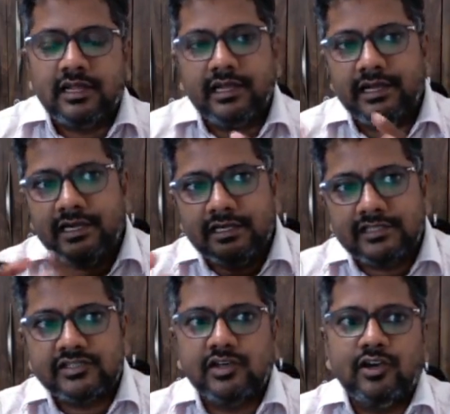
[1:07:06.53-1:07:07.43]
and
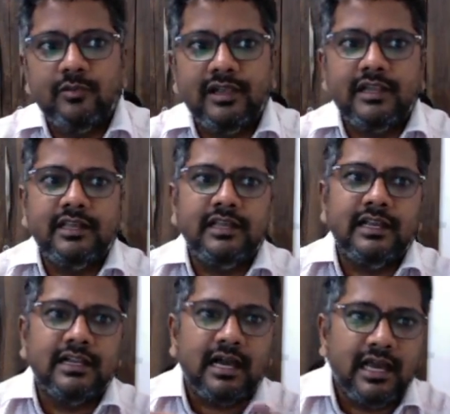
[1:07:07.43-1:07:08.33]
solubility
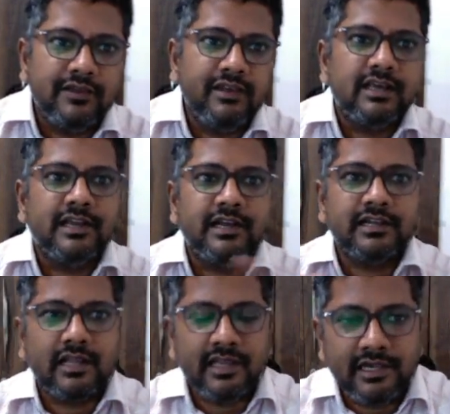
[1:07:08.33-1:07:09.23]
and ionic
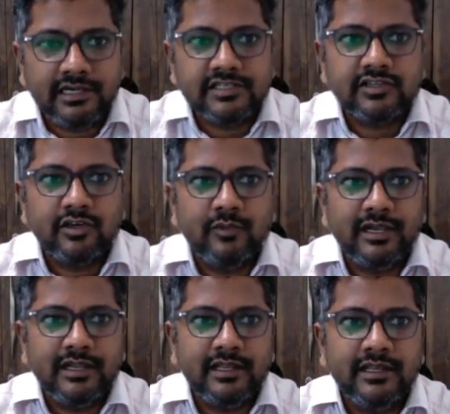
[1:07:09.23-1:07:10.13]
character and
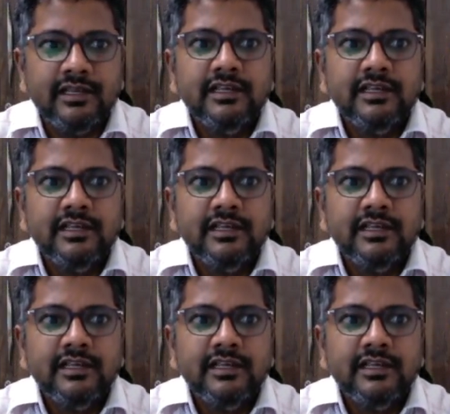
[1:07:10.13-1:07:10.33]
solubility,